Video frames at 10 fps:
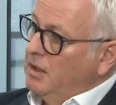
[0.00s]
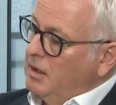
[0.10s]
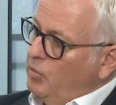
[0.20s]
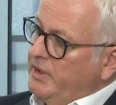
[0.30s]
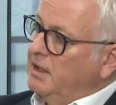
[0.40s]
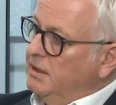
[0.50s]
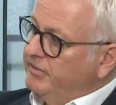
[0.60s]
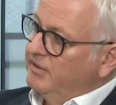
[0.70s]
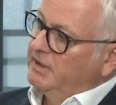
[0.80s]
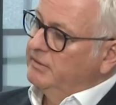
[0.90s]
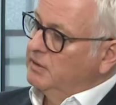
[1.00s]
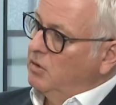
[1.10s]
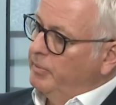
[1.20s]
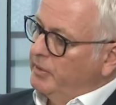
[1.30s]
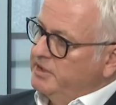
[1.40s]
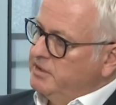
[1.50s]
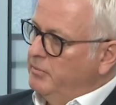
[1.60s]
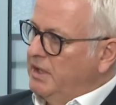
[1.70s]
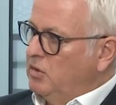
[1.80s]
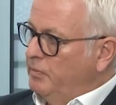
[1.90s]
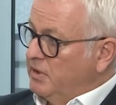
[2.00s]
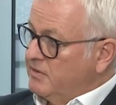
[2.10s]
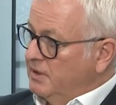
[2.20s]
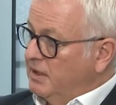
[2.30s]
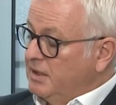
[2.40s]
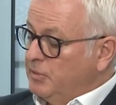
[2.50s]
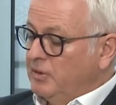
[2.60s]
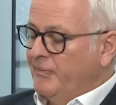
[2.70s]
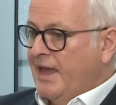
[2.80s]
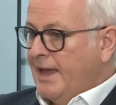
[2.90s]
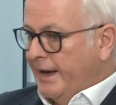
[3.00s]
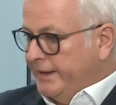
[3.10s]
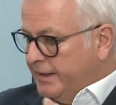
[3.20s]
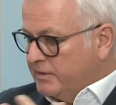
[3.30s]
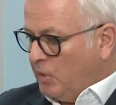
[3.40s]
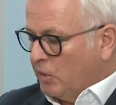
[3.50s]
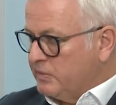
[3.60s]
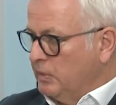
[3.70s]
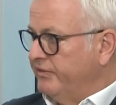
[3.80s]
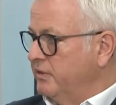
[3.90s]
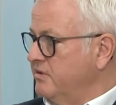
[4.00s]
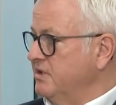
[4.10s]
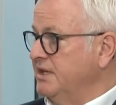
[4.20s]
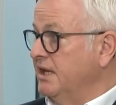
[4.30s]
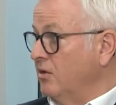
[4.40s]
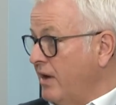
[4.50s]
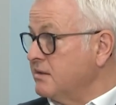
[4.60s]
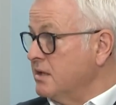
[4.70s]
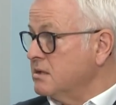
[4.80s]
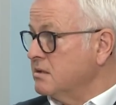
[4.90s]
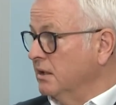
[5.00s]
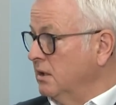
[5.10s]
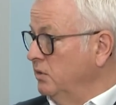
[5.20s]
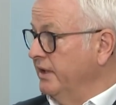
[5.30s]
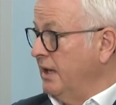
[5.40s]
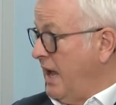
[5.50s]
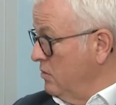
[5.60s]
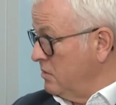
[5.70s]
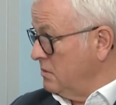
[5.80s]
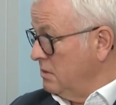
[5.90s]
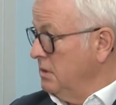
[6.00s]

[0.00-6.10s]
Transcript: We can lift the veil of incorporation and make you personally liable, and it is possible for us to take your assets, including house,